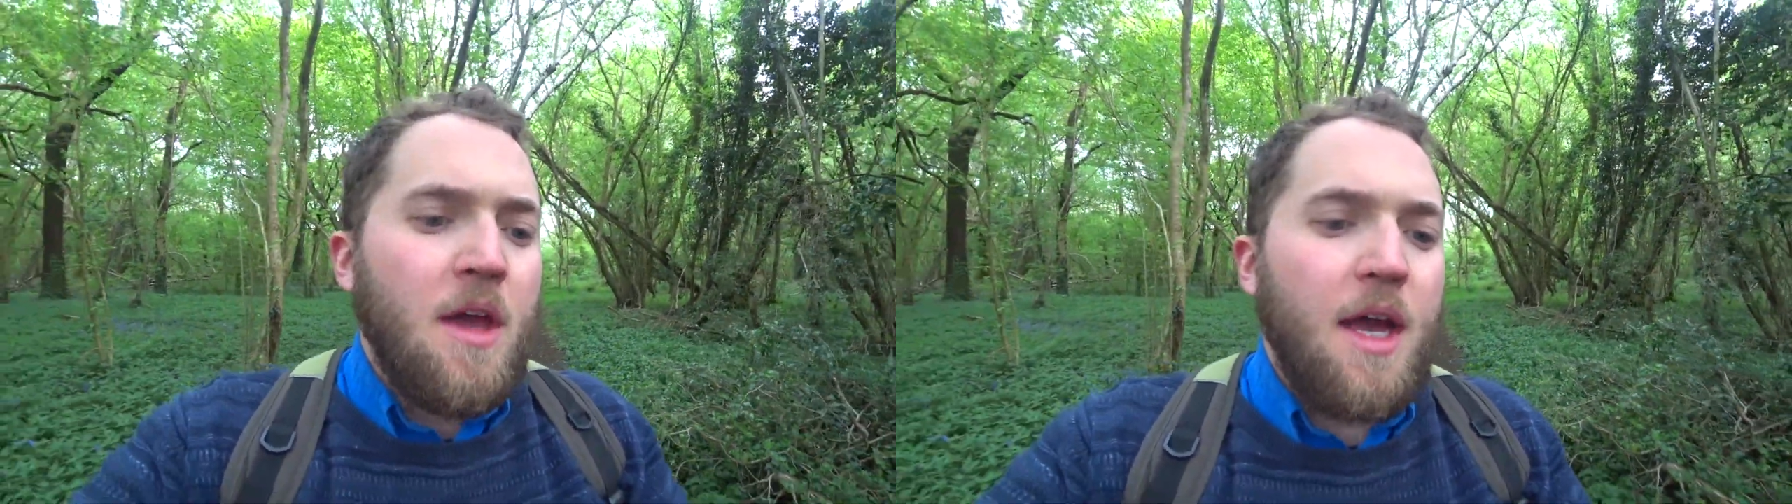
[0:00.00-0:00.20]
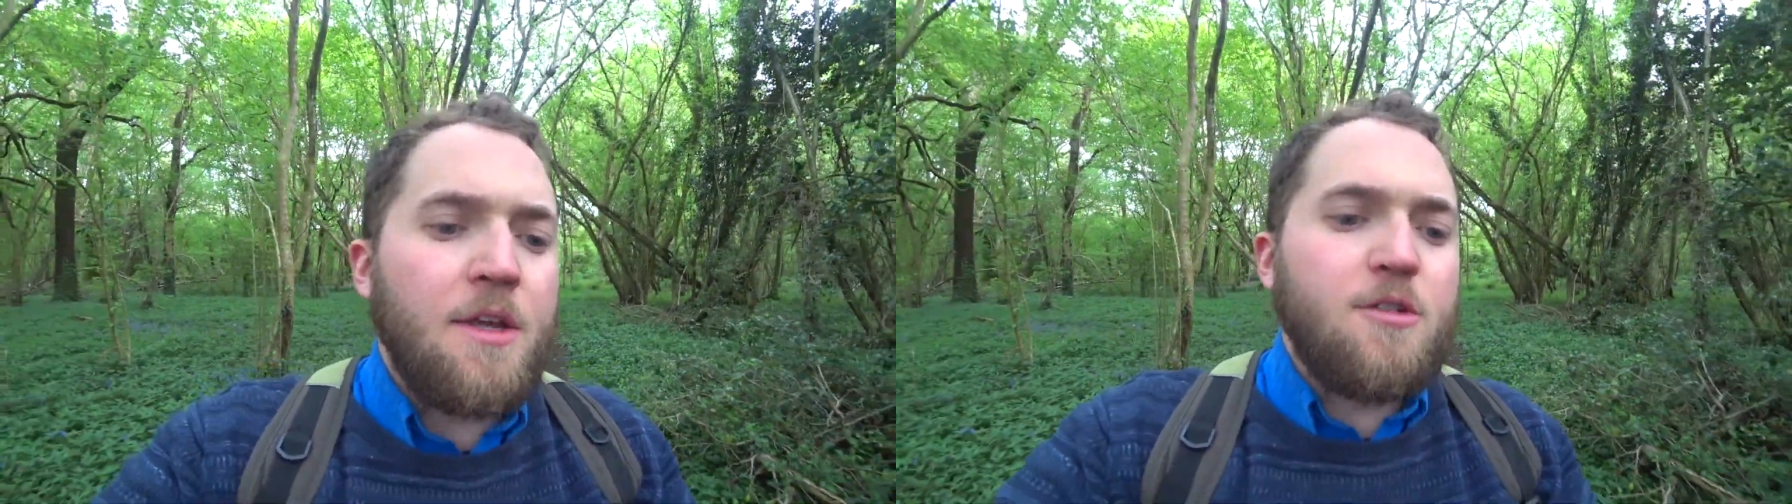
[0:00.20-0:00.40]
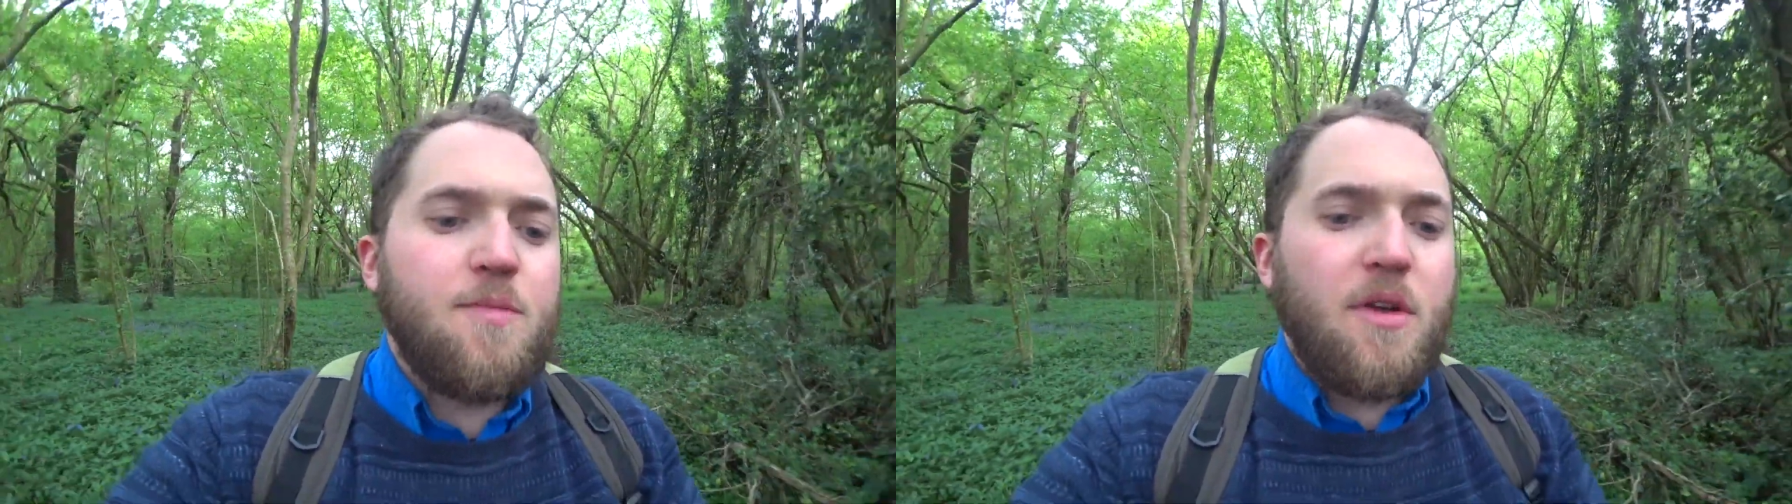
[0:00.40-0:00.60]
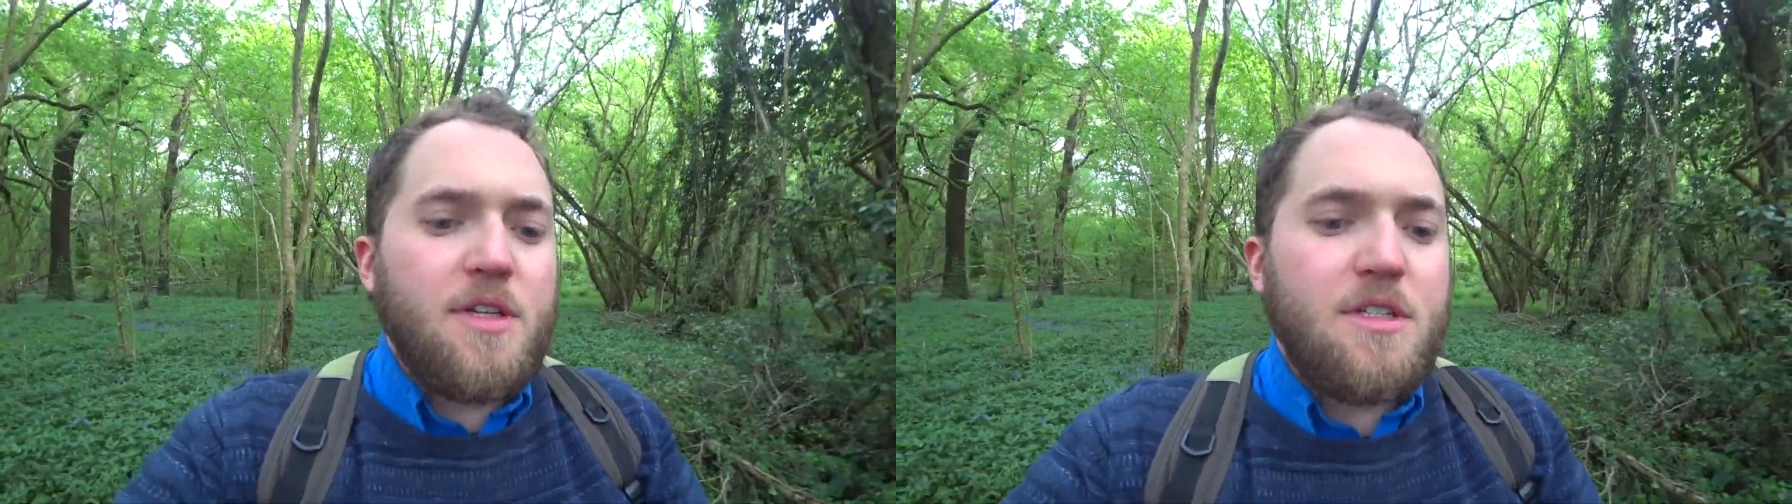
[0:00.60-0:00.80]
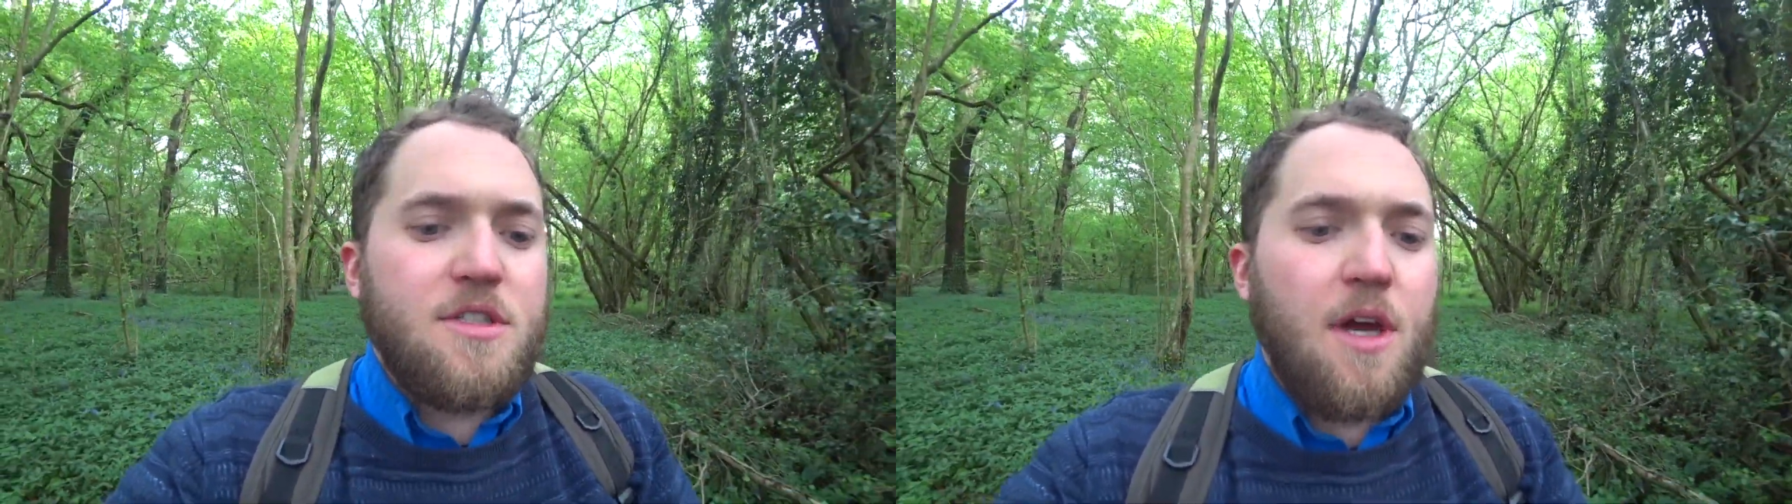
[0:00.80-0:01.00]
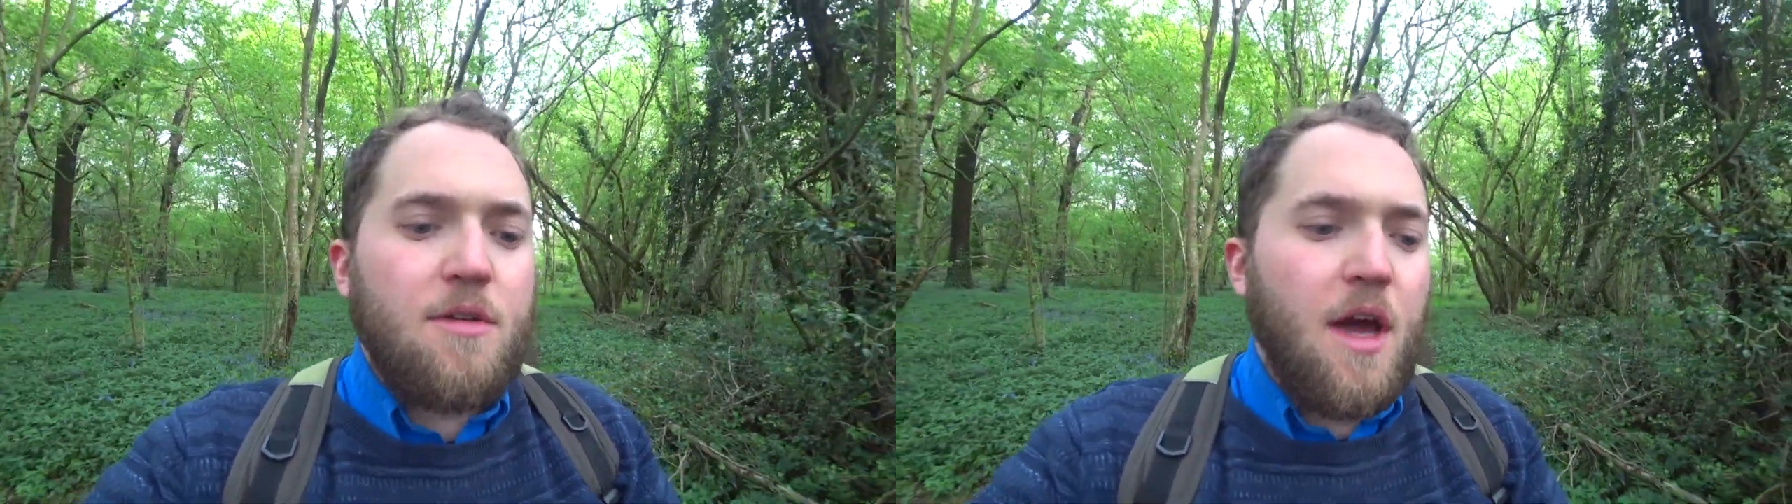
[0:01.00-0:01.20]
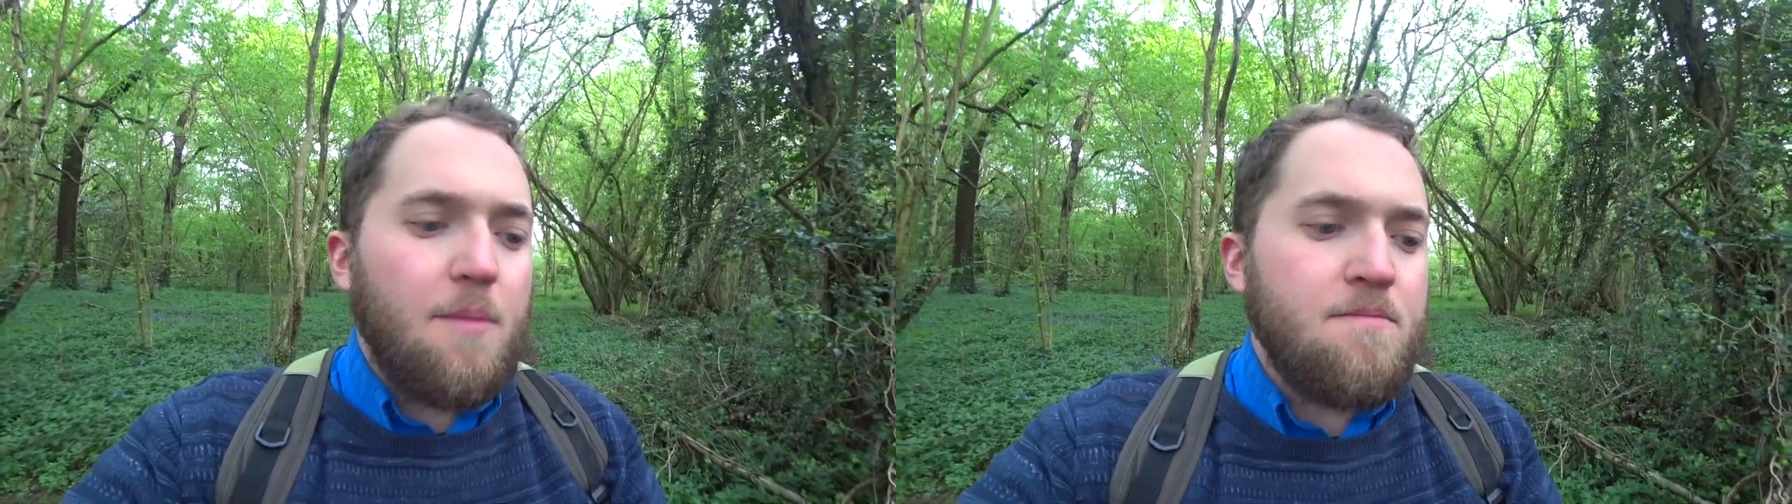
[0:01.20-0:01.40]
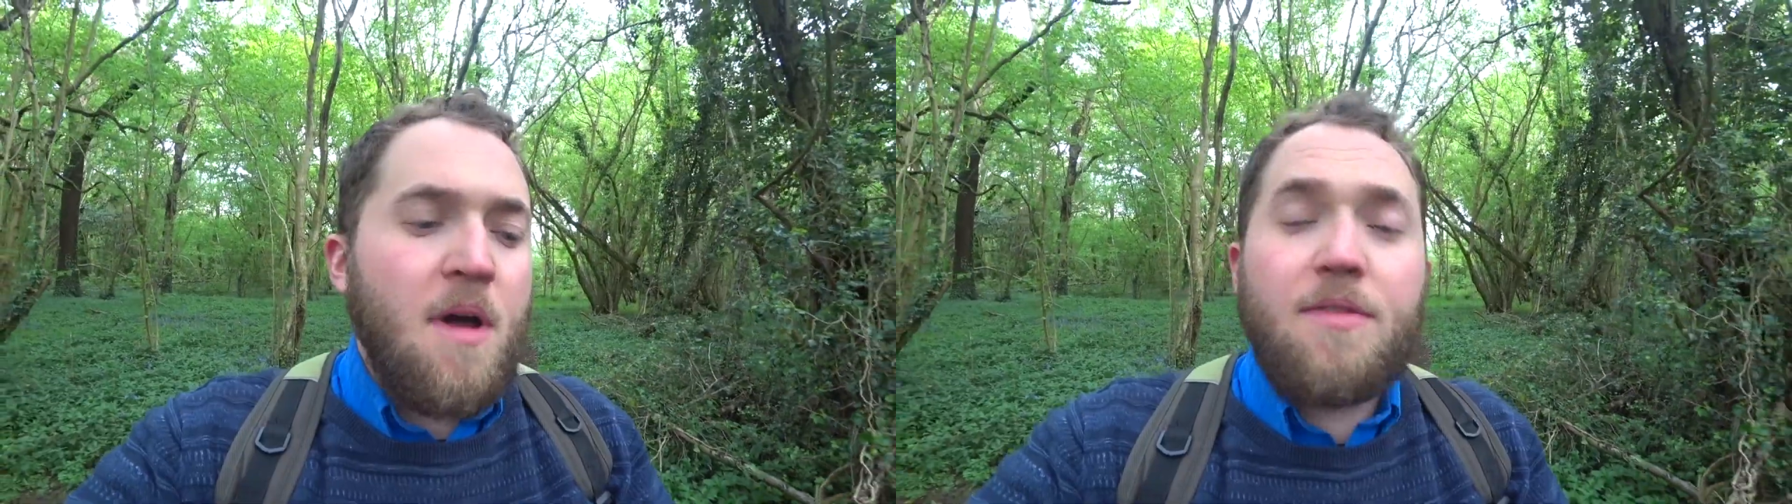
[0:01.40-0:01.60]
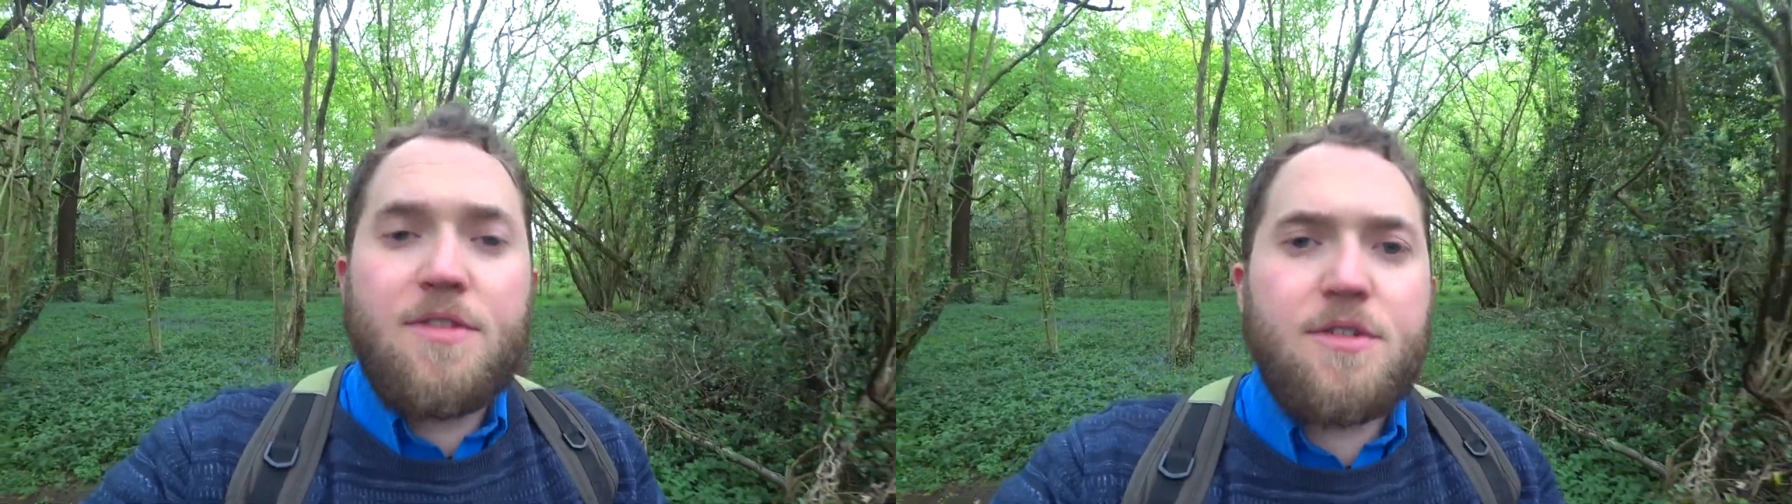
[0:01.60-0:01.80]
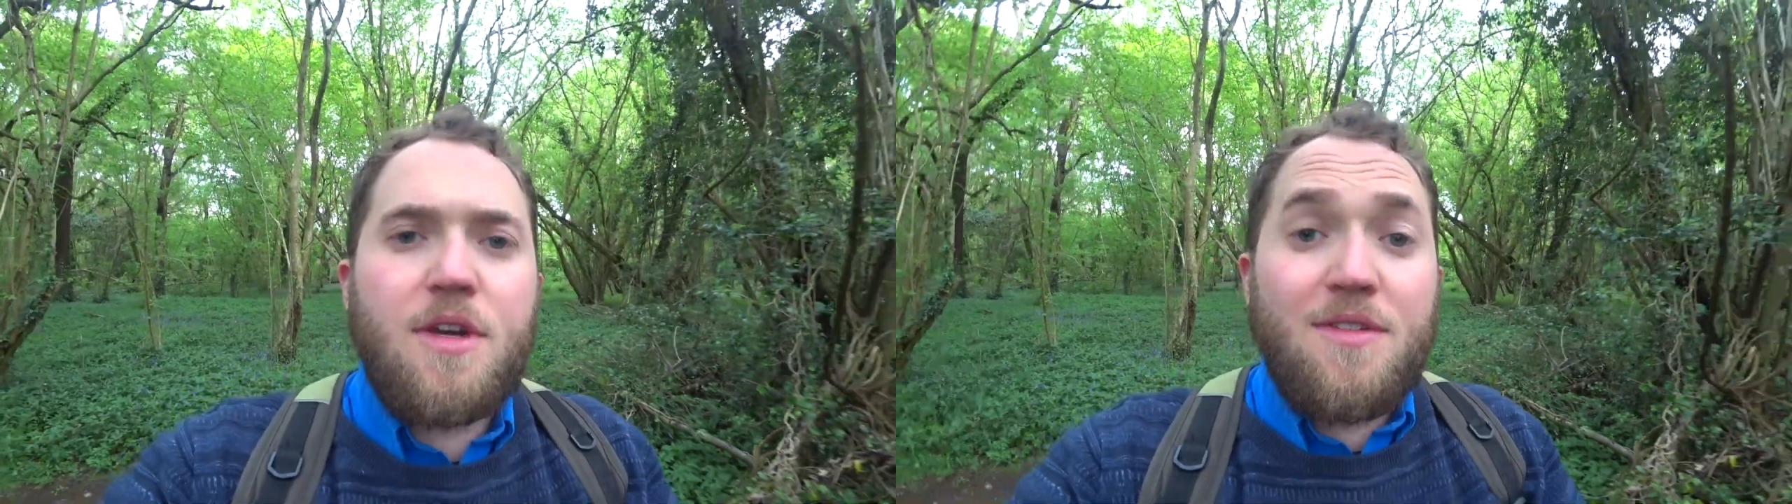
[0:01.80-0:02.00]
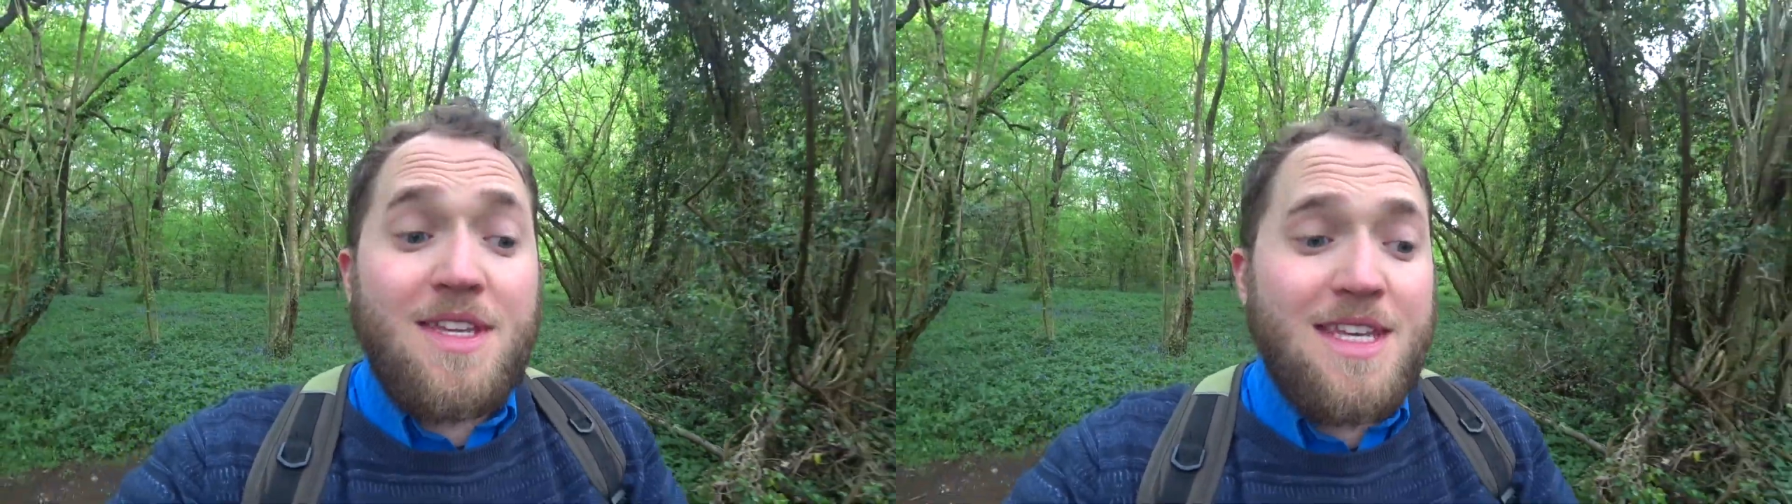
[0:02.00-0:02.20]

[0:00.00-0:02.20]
and whose bodies showed up months or even